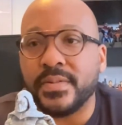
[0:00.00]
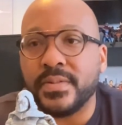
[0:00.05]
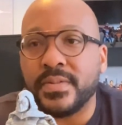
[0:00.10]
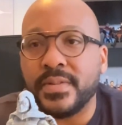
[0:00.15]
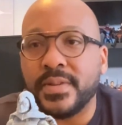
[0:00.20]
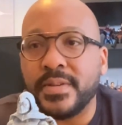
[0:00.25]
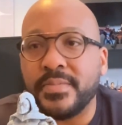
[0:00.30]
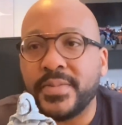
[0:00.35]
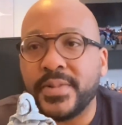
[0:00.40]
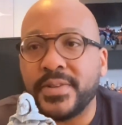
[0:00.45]

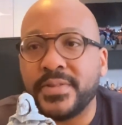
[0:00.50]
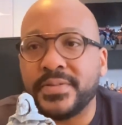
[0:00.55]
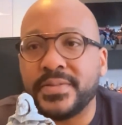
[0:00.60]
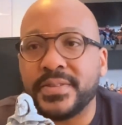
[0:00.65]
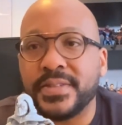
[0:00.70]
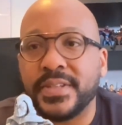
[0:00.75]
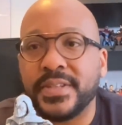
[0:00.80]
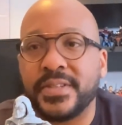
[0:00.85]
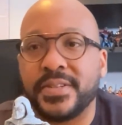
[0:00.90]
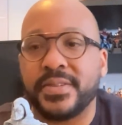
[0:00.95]
They both
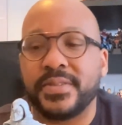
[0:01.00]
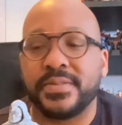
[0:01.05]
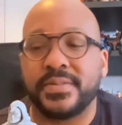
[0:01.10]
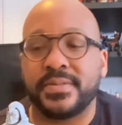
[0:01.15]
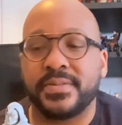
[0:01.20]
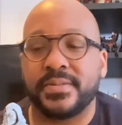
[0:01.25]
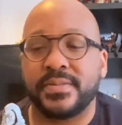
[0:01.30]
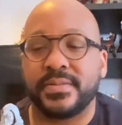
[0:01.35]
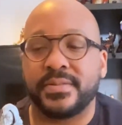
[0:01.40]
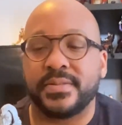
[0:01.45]
scale
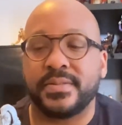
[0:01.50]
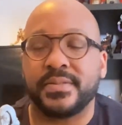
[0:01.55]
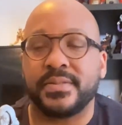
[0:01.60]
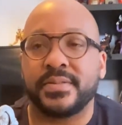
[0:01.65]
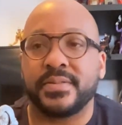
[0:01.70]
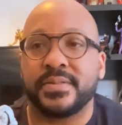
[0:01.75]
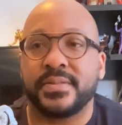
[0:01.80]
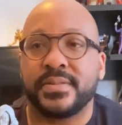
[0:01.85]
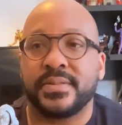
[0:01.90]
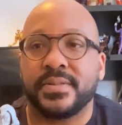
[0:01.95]

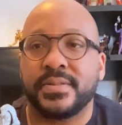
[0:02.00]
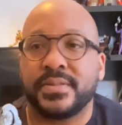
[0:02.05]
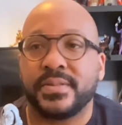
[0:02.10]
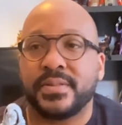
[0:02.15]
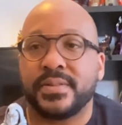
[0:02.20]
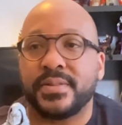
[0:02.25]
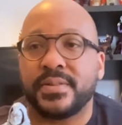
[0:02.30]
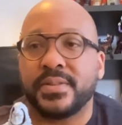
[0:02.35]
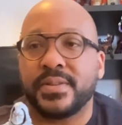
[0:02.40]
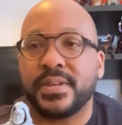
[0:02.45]

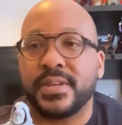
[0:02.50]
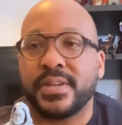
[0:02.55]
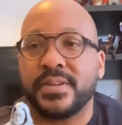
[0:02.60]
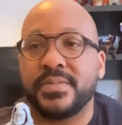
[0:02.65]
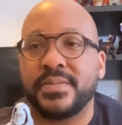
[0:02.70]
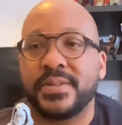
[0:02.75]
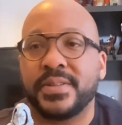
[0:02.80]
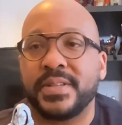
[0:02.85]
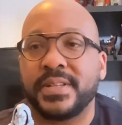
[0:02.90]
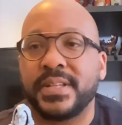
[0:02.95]
okay
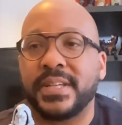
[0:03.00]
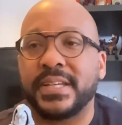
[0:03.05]
with it,